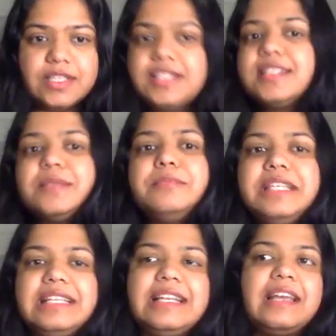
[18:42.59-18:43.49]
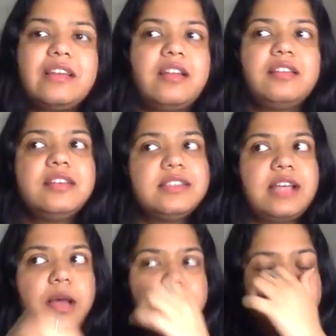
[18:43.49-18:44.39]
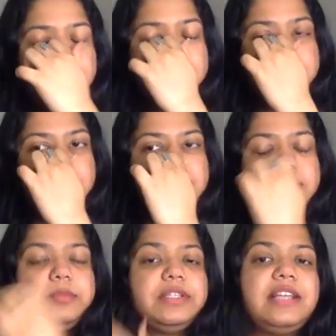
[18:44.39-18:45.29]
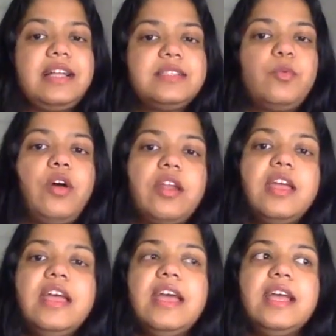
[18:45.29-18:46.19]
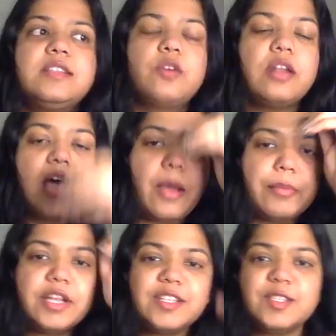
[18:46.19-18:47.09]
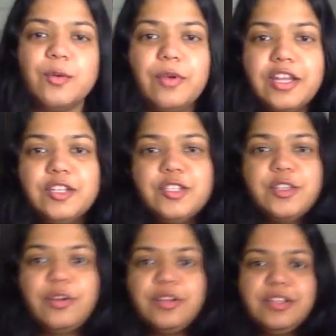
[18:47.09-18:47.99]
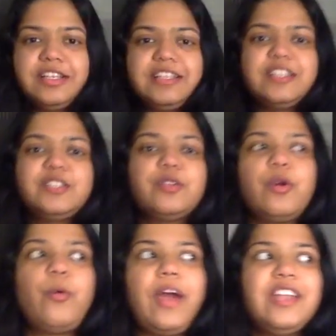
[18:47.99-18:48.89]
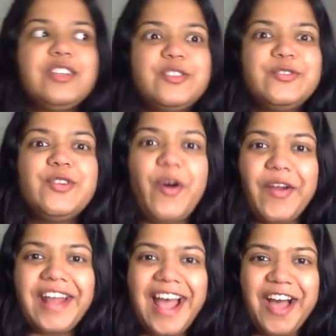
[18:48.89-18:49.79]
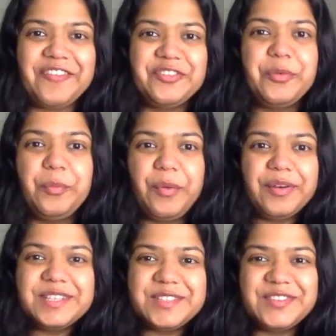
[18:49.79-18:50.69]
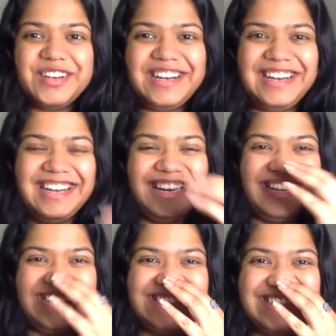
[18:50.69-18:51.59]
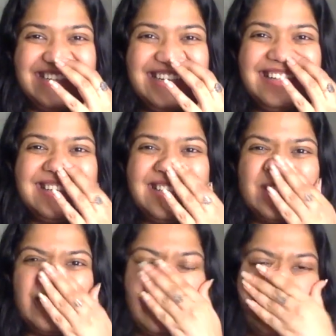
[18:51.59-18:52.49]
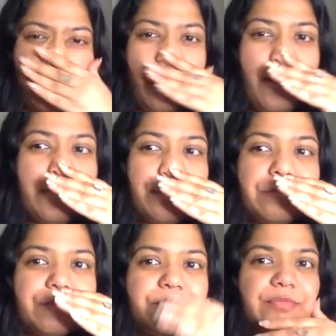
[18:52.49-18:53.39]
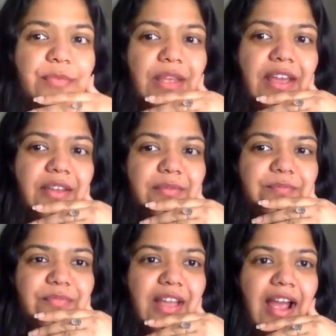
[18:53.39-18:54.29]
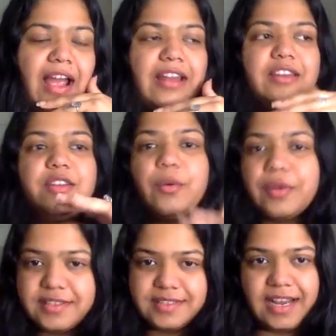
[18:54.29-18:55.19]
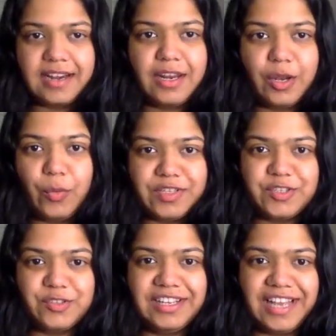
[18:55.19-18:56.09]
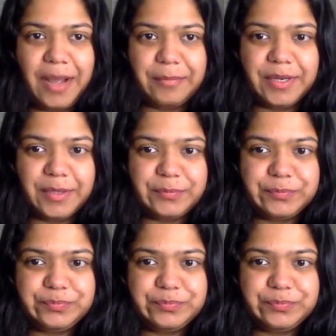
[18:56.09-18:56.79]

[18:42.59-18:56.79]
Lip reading: It doesn't mean like nothing is happening internally, but that's what it's all happening so internally that you quite do not have the words for it. That you're like, okay, I don't exactly know what's really happening.